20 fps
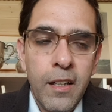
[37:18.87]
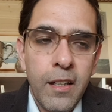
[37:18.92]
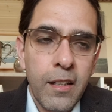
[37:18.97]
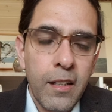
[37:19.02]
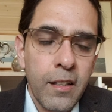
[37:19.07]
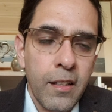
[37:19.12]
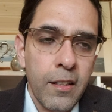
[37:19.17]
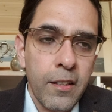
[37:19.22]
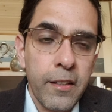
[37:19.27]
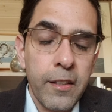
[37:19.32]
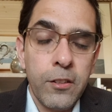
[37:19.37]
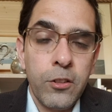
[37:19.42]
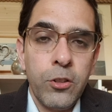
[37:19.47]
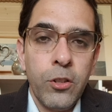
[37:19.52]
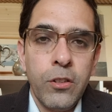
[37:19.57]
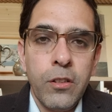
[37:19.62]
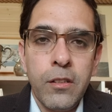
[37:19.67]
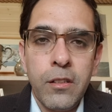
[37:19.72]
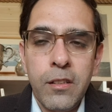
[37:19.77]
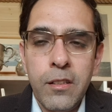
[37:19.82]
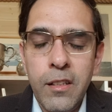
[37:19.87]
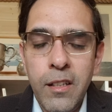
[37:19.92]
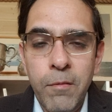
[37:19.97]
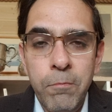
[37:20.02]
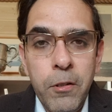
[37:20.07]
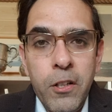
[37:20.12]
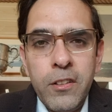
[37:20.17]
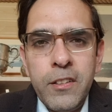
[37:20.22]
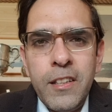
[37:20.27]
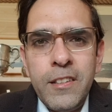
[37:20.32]
resource
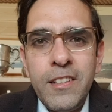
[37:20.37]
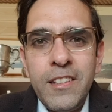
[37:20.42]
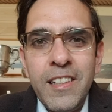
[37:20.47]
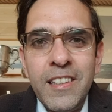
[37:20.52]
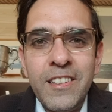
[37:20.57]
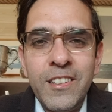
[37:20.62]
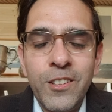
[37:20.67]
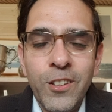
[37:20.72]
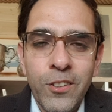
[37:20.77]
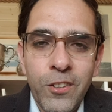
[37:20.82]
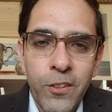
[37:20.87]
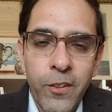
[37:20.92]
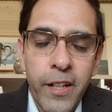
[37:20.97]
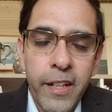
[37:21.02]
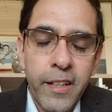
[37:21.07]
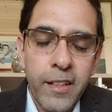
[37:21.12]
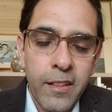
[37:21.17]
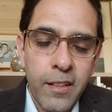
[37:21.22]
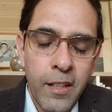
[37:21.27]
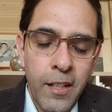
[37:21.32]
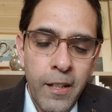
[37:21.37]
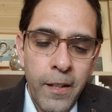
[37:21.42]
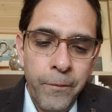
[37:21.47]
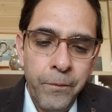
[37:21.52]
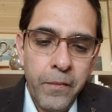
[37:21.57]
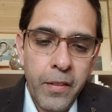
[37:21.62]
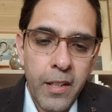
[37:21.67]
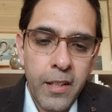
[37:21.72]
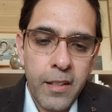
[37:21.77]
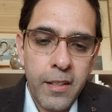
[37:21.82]
because it's so rare,
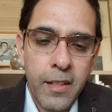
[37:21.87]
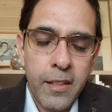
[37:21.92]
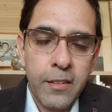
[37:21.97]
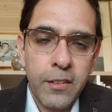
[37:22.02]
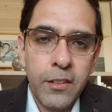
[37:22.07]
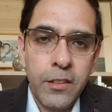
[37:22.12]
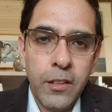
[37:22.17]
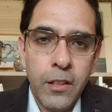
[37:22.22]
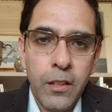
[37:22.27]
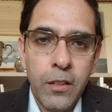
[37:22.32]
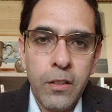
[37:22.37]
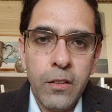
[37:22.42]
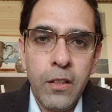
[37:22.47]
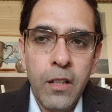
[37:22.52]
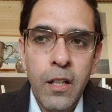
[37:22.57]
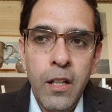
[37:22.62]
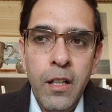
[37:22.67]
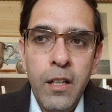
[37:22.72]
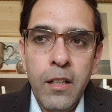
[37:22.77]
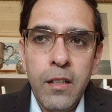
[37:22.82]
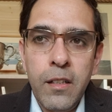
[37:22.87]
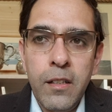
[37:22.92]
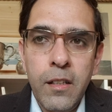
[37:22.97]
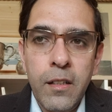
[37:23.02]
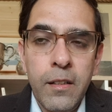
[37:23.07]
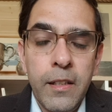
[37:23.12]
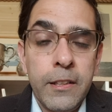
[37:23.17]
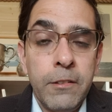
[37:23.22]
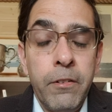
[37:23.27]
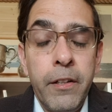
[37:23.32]
and so
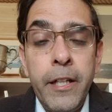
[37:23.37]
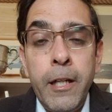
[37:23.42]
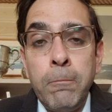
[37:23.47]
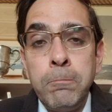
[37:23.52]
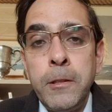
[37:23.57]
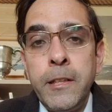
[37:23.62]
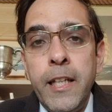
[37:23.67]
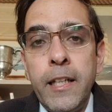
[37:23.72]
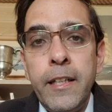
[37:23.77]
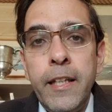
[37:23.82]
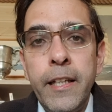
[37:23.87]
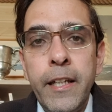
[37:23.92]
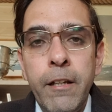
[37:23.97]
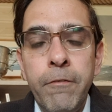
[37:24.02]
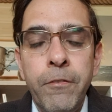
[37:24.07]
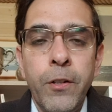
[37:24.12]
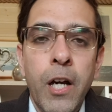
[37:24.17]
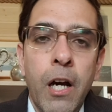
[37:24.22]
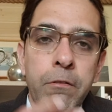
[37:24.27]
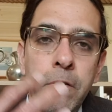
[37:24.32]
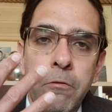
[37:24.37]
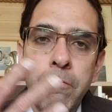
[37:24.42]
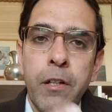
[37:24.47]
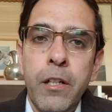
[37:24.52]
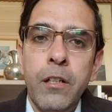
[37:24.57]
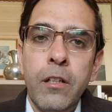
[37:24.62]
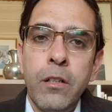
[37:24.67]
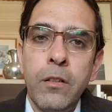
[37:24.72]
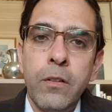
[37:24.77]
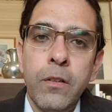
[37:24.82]
it's very upsetting if you have a
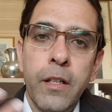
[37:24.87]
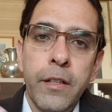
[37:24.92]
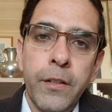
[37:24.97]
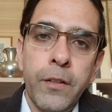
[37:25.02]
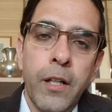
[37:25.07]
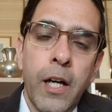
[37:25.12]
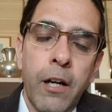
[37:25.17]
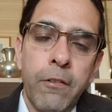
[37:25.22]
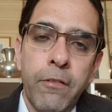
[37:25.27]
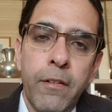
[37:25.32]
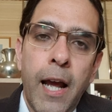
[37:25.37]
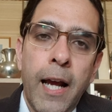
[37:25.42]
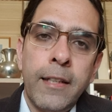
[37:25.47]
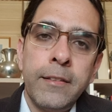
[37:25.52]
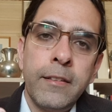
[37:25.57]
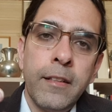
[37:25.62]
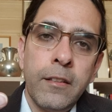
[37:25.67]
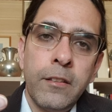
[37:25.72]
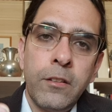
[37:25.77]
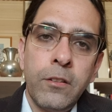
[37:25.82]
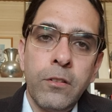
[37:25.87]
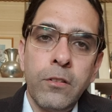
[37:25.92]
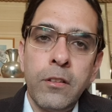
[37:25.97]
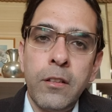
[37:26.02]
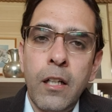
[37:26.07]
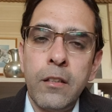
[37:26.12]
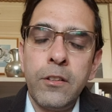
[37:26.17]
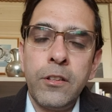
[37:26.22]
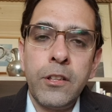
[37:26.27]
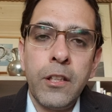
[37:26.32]
window and you have access to
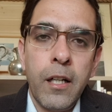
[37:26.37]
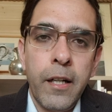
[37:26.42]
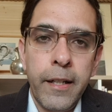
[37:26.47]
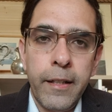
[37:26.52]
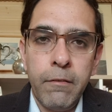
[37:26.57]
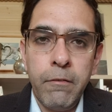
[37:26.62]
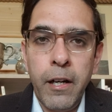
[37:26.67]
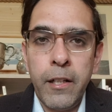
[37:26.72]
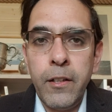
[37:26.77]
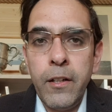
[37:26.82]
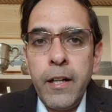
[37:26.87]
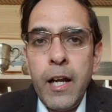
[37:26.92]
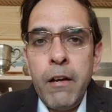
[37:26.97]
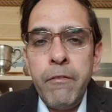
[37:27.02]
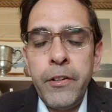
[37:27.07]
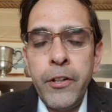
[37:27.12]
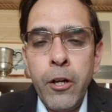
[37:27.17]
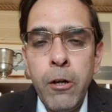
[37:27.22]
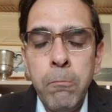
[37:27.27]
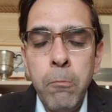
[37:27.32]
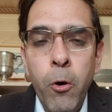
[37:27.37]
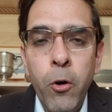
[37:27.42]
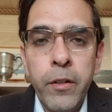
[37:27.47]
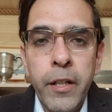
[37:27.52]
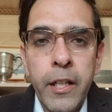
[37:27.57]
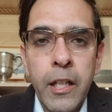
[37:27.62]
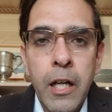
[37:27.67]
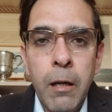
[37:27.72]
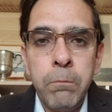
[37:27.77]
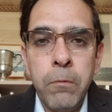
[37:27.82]
sunshine while you're having a
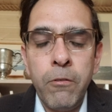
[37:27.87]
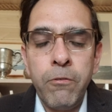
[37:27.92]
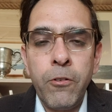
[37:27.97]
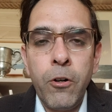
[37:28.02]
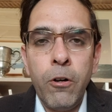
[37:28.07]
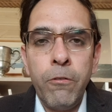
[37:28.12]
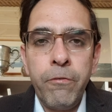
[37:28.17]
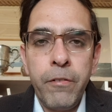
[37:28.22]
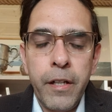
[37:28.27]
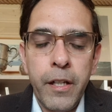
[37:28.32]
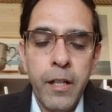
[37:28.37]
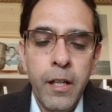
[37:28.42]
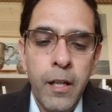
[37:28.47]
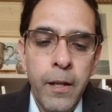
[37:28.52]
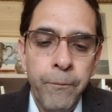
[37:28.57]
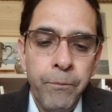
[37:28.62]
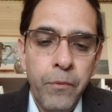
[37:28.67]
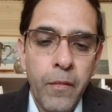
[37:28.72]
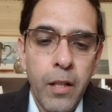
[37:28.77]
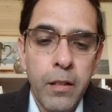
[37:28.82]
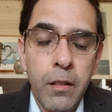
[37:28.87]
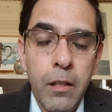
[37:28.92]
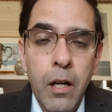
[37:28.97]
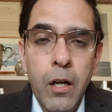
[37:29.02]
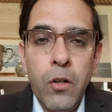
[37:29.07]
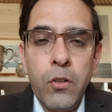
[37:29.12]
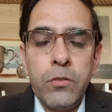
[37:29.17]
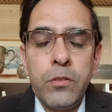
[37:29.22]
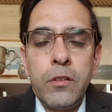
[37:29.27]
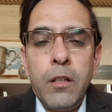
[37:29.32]
morning cup of coffee, and
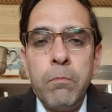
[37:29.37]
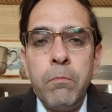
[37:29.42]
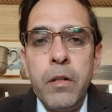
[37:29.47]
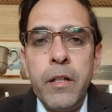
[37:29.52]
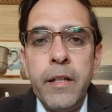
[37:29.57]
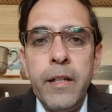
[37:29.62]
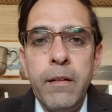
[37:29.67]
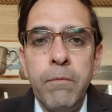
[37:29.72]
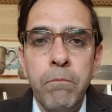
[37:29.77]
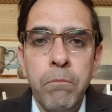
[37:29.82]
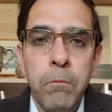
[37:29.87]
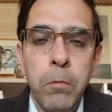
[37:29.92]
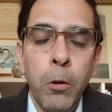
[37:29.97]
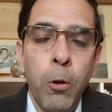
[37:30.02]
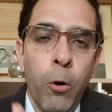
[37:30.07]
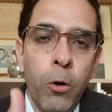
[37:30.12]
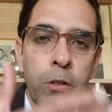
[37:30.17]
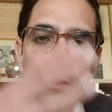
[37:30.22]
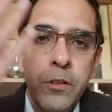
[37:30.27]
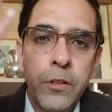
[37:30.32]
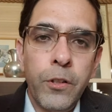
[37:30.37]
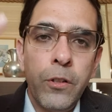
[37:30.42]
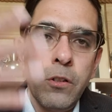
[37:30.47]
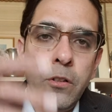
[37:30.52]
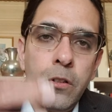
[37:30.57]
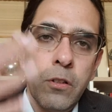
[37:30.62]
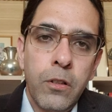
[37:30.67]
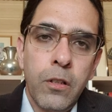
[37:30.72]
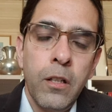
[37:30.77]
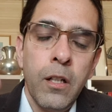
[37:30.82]
now somebody blocks
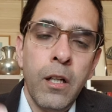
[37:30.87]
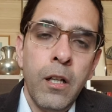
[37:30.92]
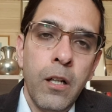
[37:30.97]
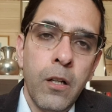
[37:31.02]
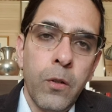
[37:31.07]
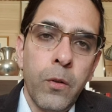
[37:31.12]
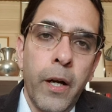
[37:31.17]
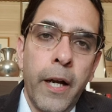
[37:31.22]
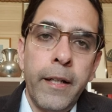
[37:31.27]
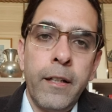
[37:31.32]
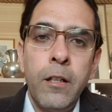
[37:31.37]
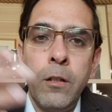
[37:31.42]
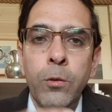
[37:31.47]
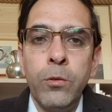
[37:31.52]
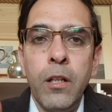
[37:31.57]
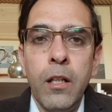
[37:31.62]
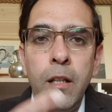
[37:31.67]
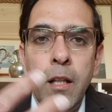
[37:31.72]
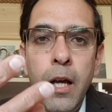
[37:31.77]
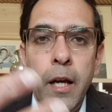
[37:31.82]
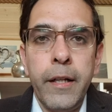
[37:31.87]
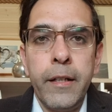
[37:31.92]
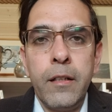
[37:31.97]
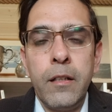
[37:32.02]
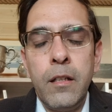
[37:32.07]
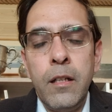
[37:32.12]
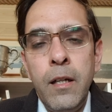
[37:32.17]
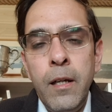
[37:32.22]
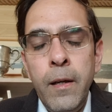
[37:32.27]
your right to the light.